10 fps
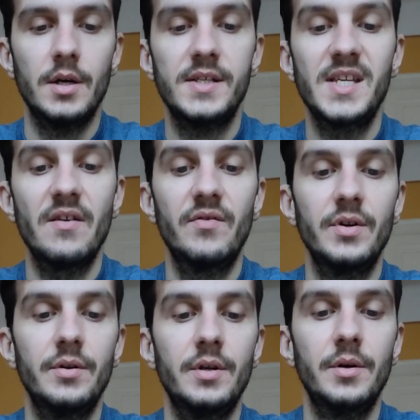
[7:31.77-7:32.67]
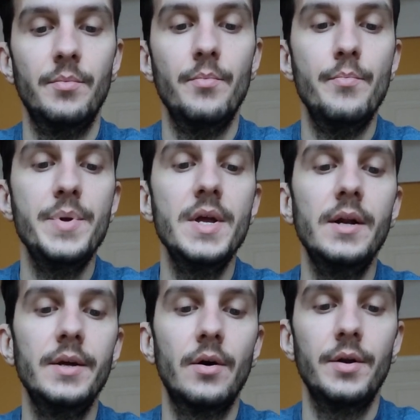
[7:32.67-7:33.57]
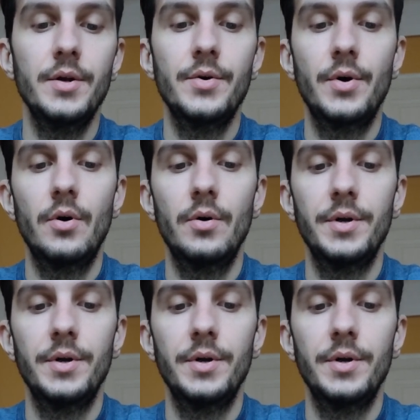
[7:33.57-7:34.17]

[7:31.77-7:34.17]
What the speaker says: 7 billion euro